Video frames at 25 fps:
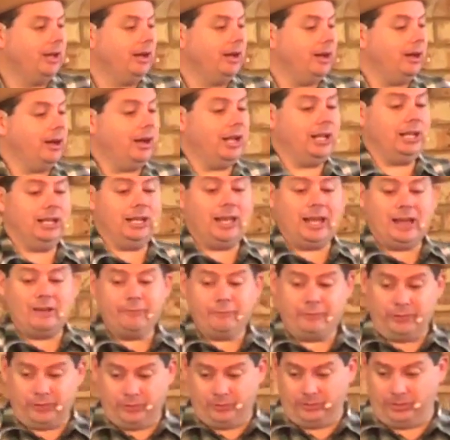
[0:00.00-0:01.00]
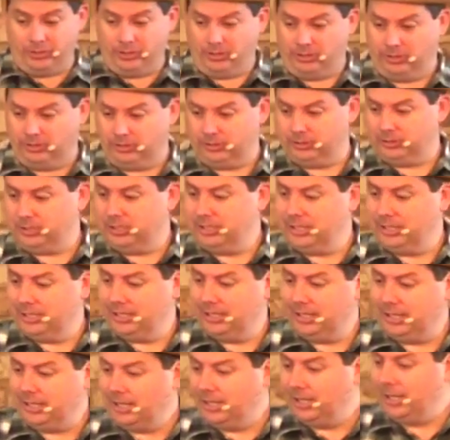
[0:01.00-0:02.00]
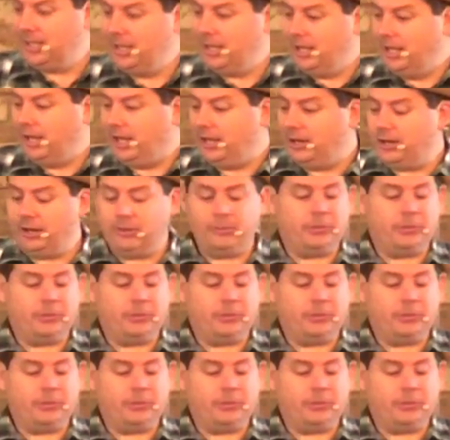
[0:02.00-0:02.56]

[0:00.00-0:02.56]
I love you all. And I